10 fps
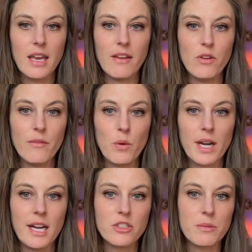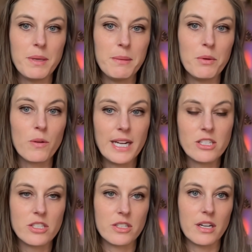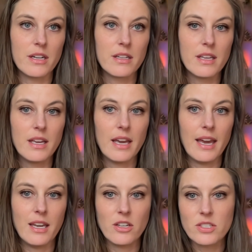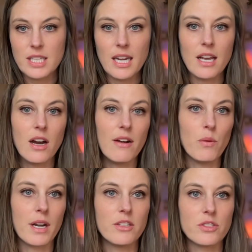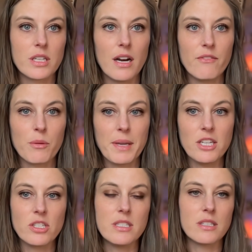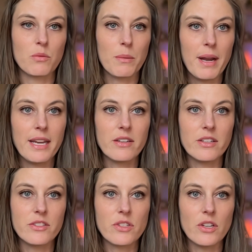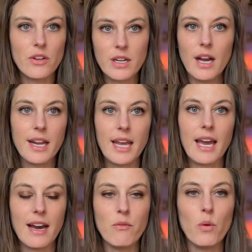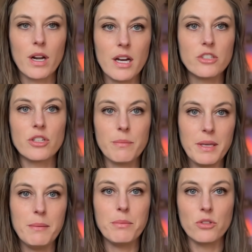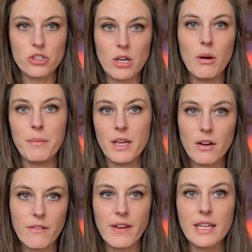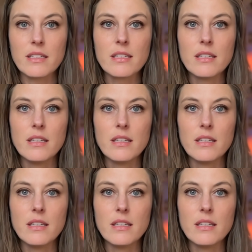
If you have 100 people register and you're sending off 100 confirmations and reminders, you're not going to have 100 people show up at your event.